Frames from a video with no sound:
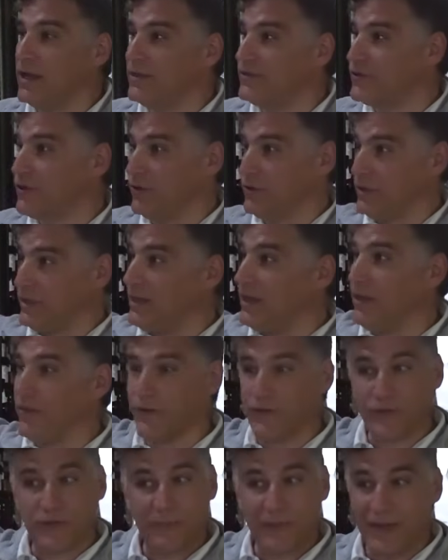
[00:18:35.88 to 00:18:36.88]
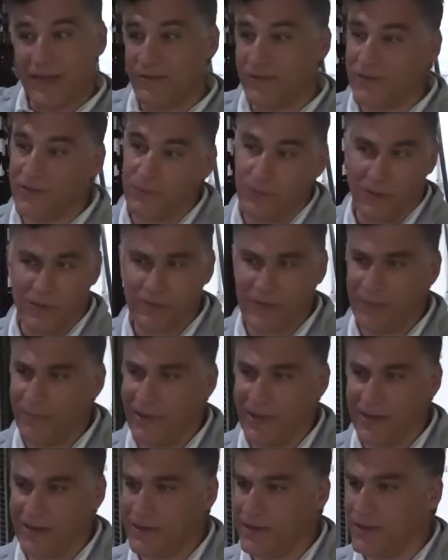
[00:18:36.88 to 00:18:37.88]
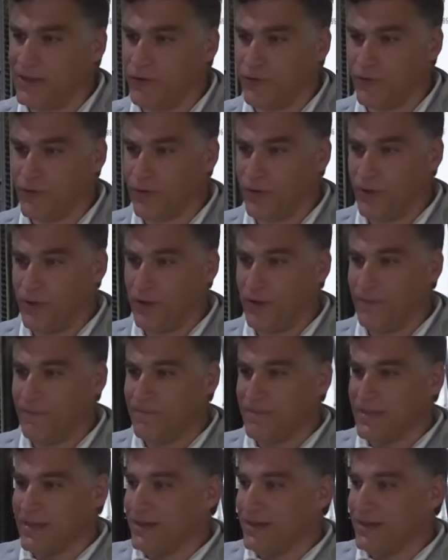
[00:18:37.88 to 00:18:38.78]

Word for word: Certainly other spaces, well, command and control.